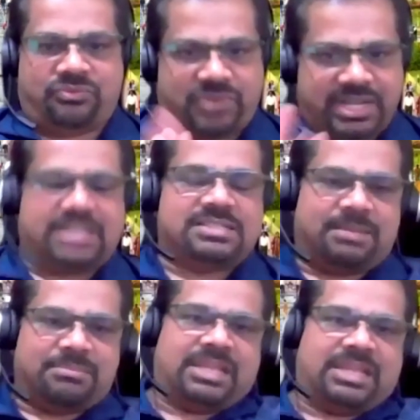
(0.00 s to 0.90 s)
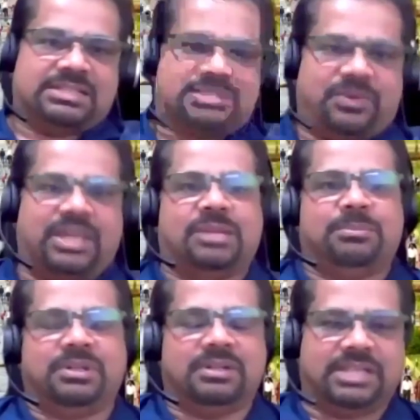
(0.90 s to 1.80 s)
fit something that's
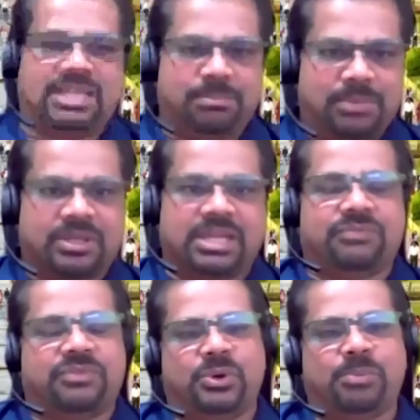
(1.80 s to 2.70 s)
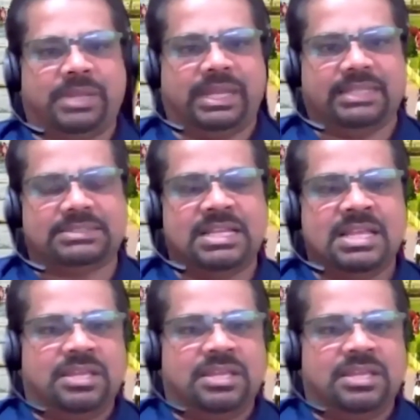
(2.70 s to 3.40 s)
available. Keep looking for openings.